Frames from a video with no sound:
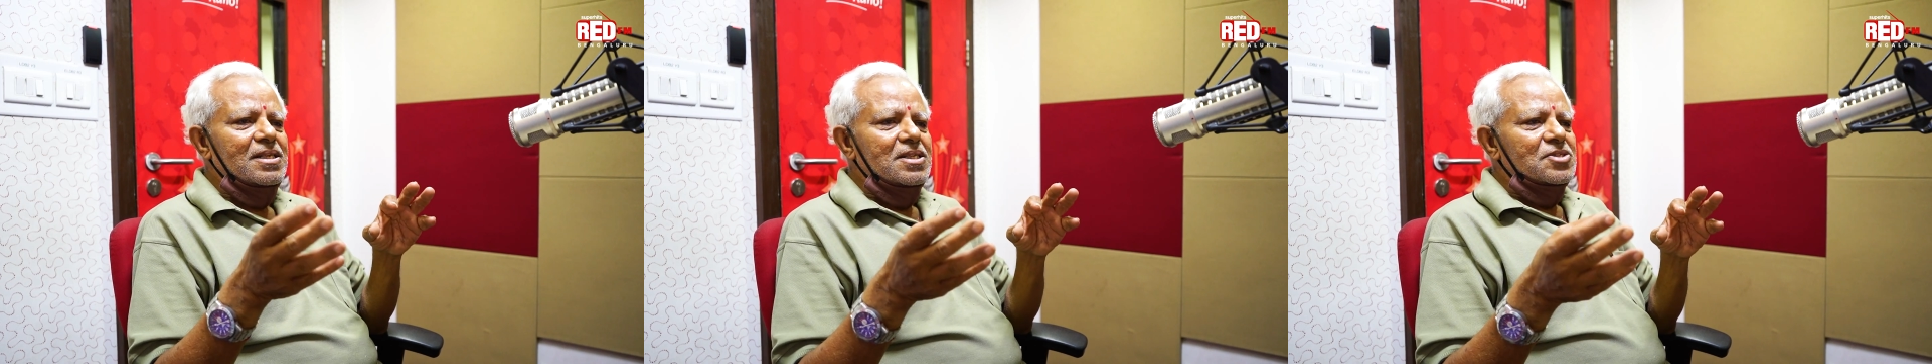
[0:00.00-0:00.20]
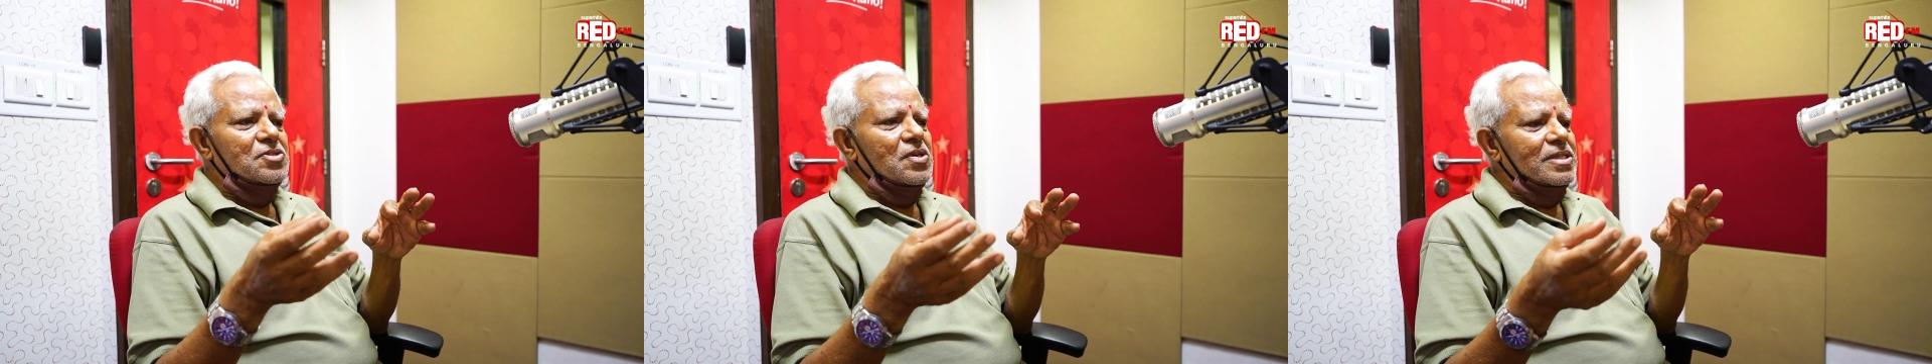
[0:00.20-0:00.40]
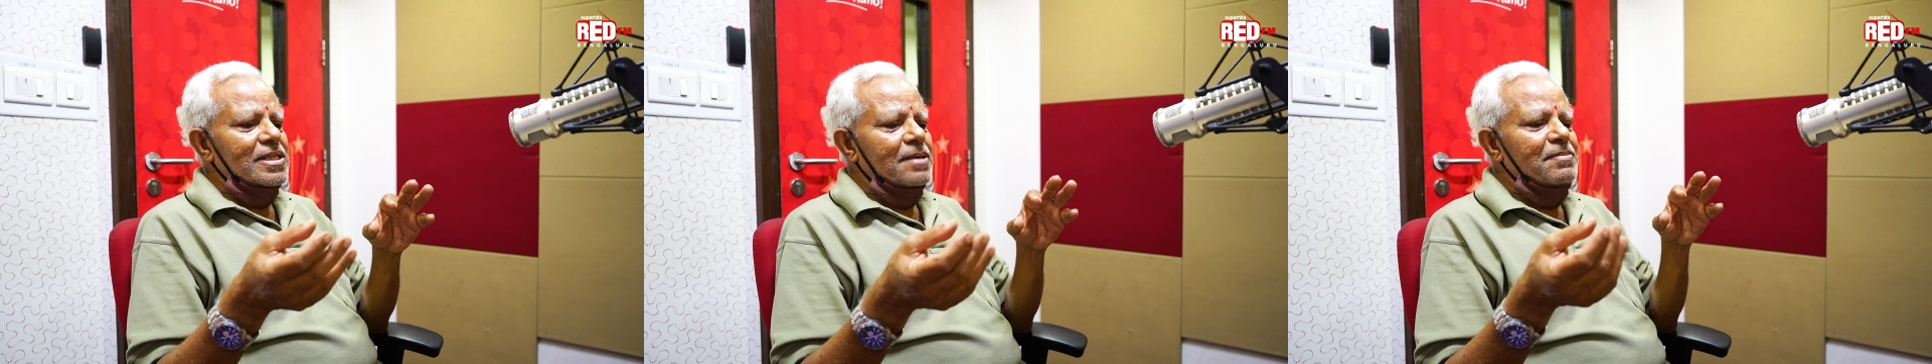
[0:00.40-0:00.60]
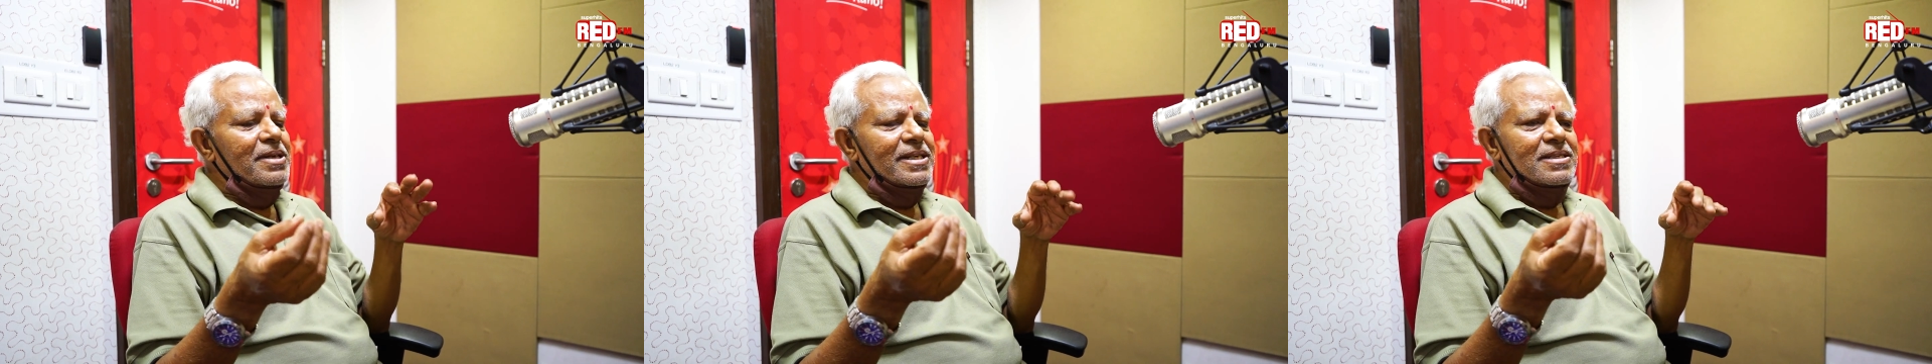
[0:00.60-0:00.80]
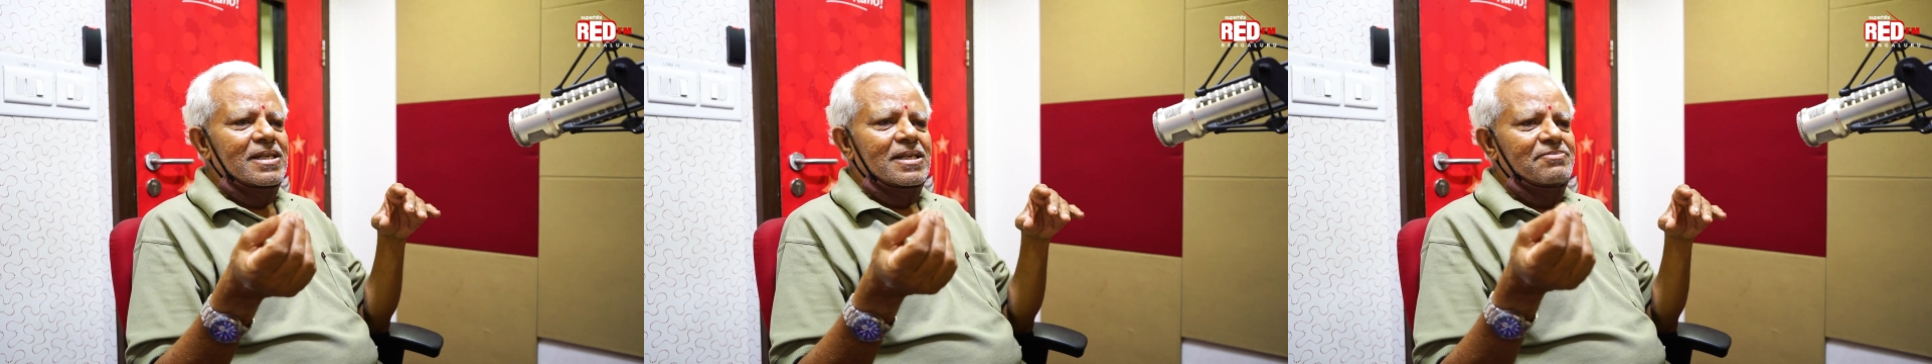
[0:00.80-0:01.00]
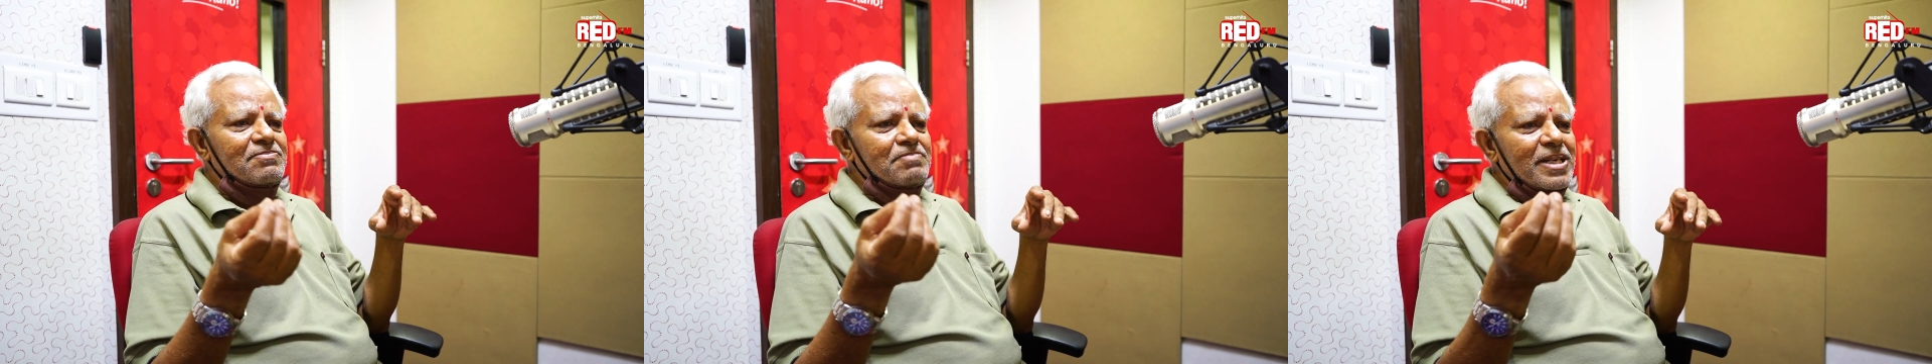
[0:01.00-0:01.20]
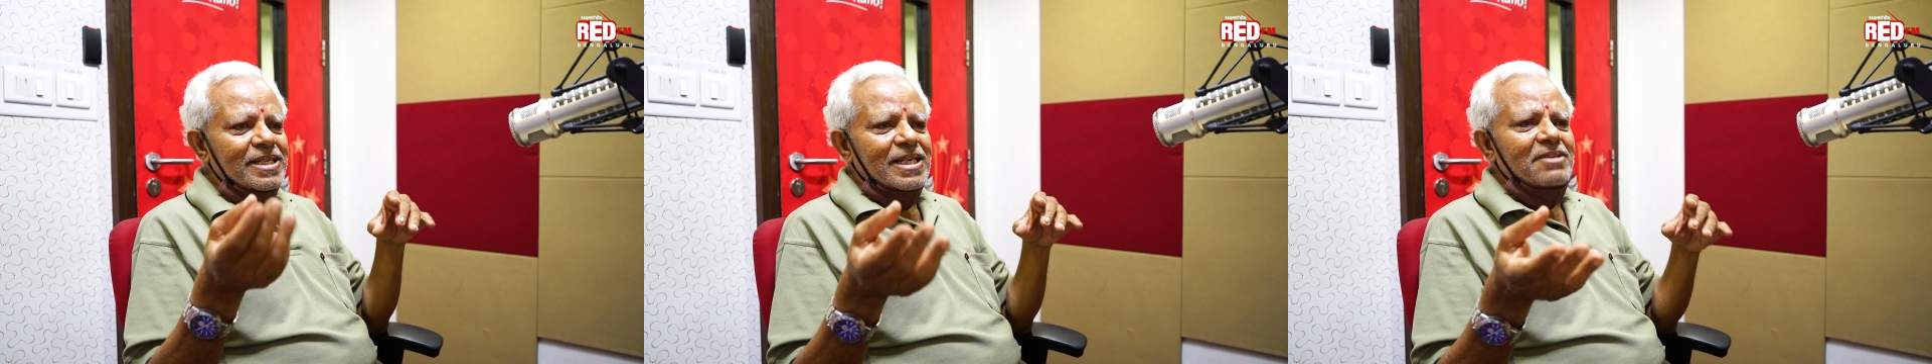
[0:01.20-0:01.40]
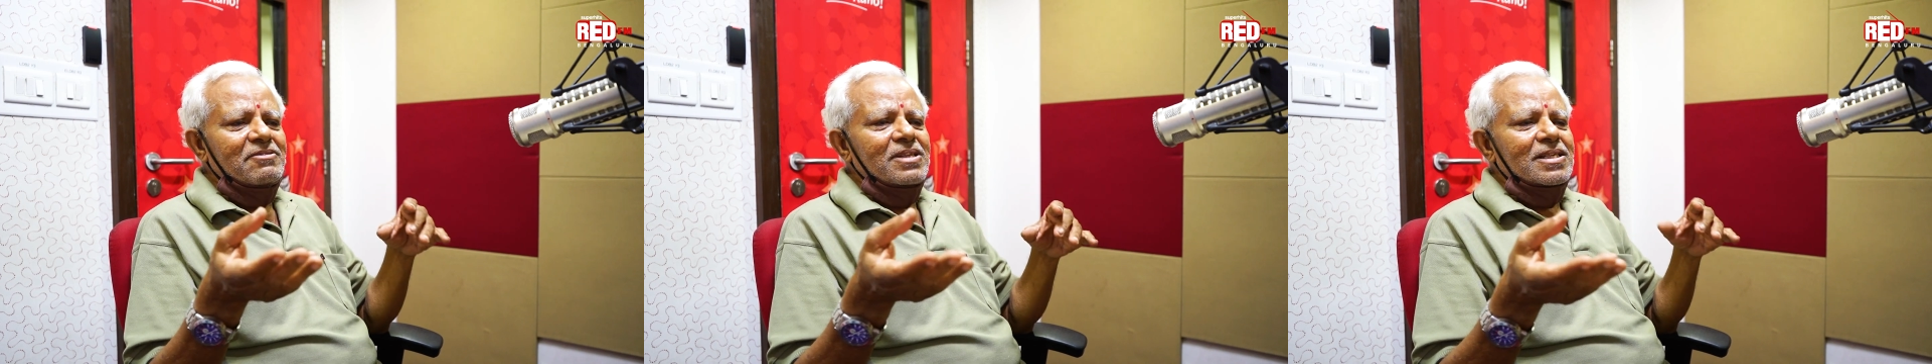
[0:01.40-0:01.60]
So the
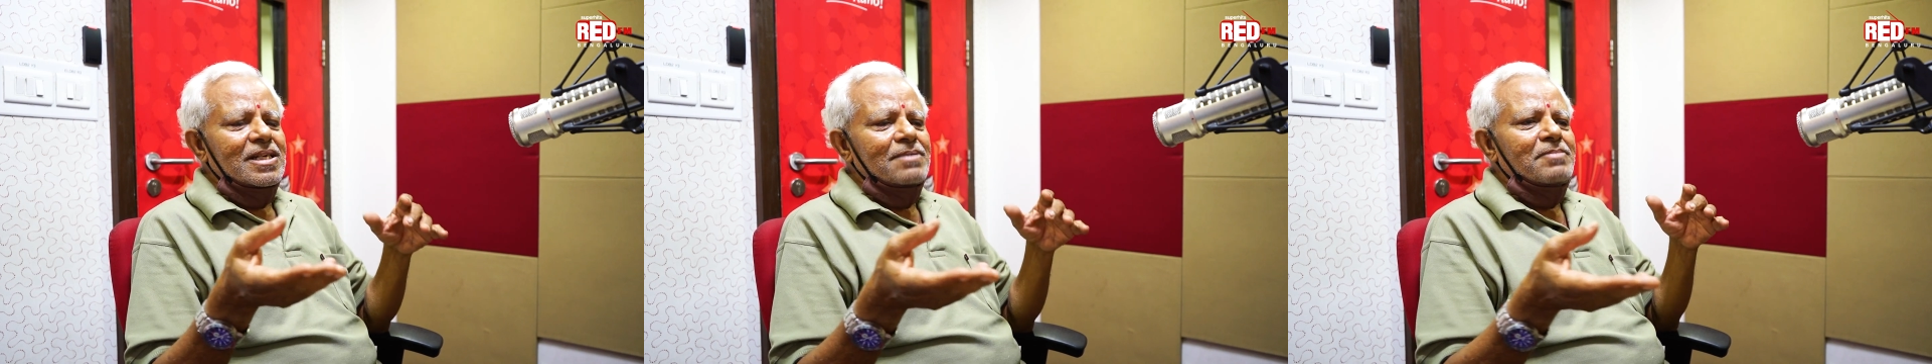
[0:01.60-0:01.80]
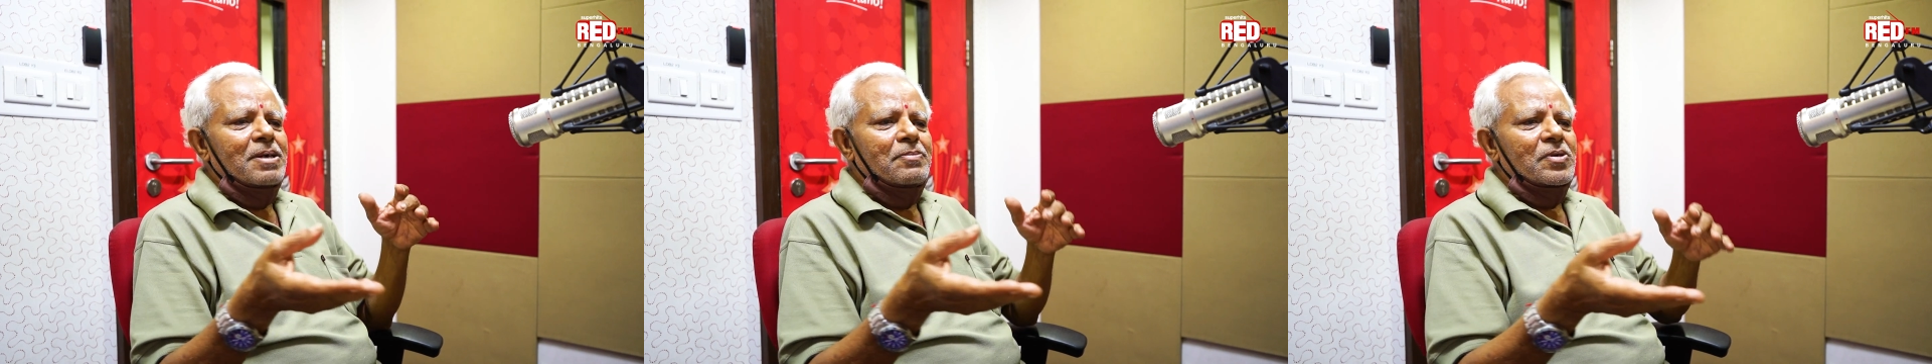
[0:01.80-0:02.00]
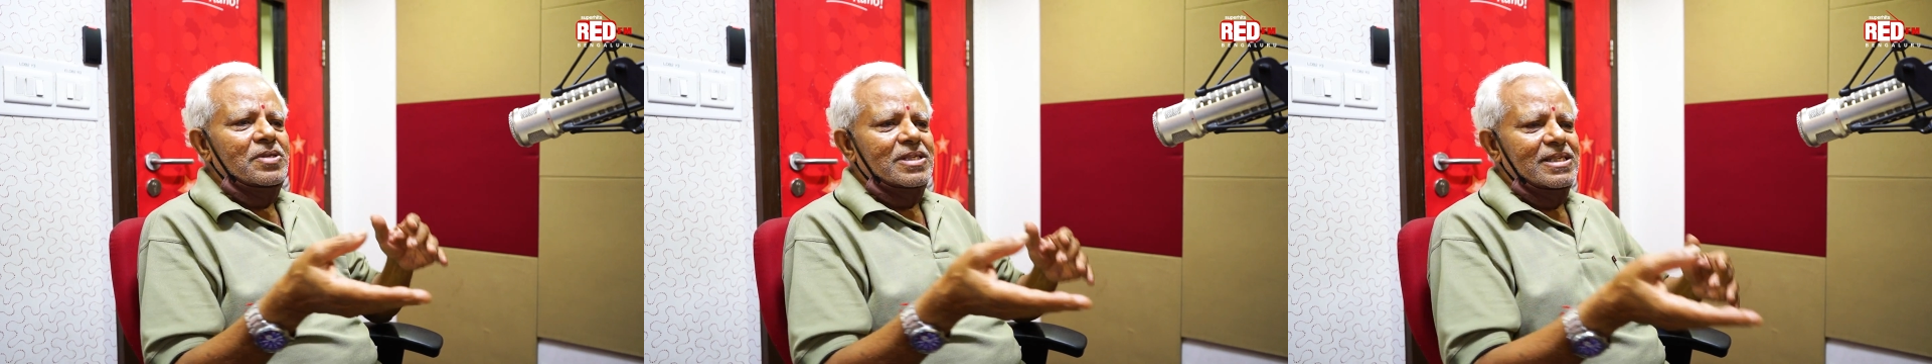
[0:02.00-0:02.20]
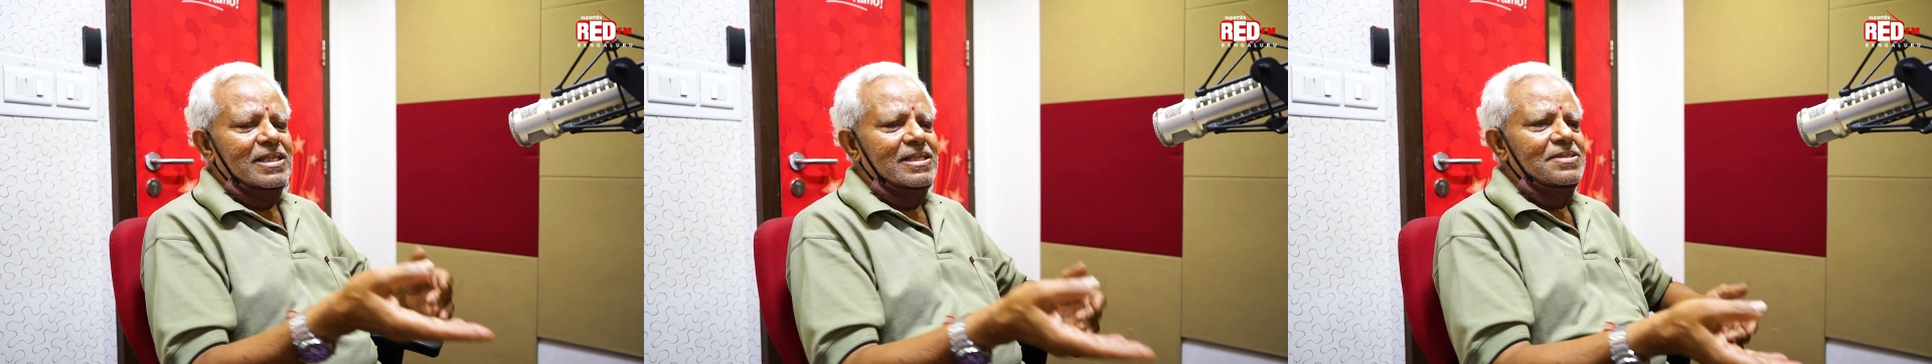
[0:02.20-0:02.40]
meter will come about